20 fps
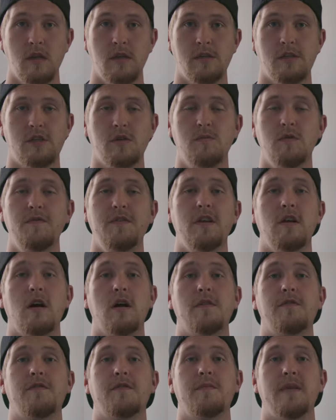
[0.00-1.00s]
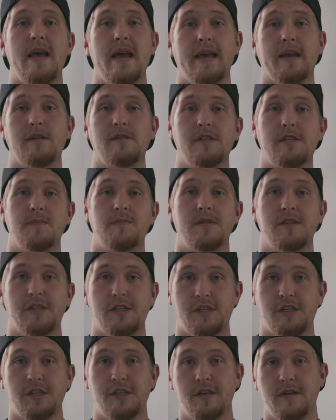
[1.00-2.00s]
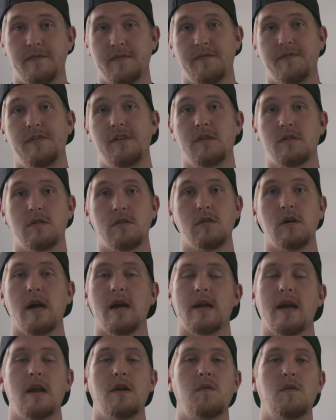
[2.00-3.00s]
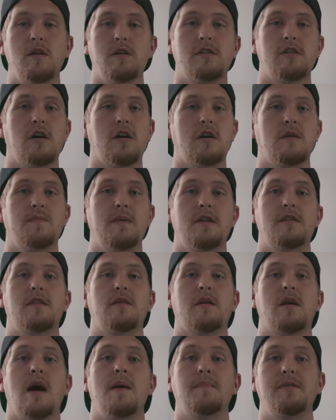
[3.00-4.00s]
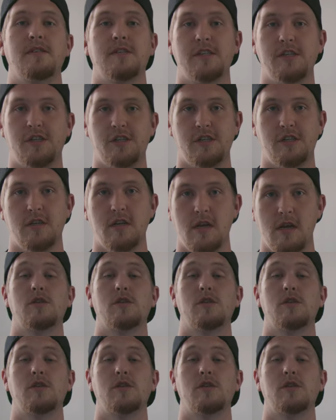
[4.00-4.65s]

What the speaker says: So moving on from the angles and positioning of the vehicle, I kind of want to talk about the composition.